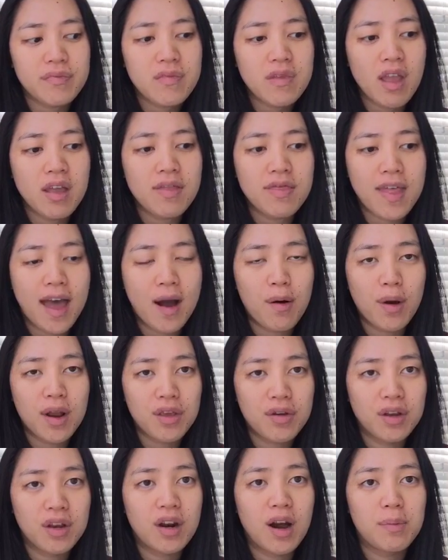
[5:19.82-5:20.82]
and that way
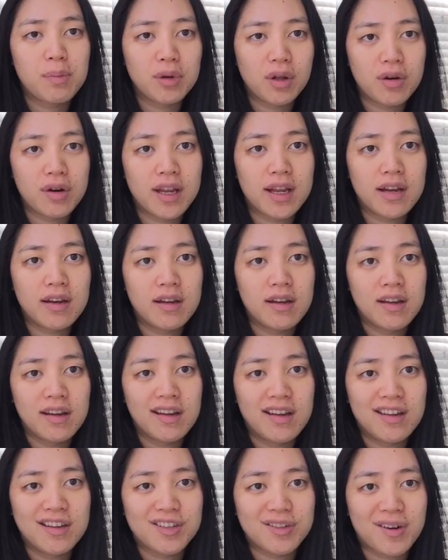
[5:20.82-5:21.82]
you can upload it
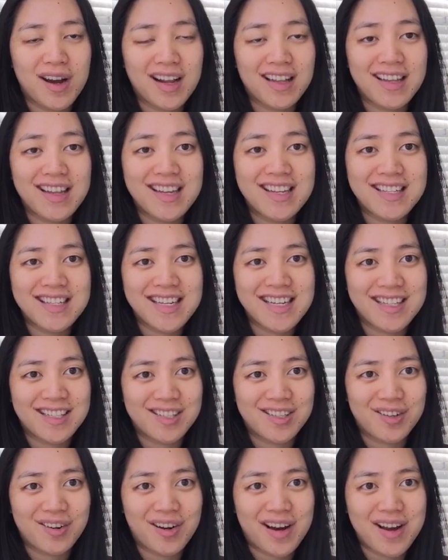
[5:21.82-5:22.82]
directly into
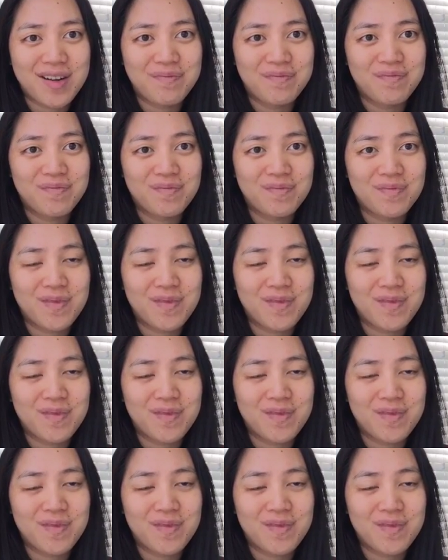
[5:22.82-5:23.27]
Instagram,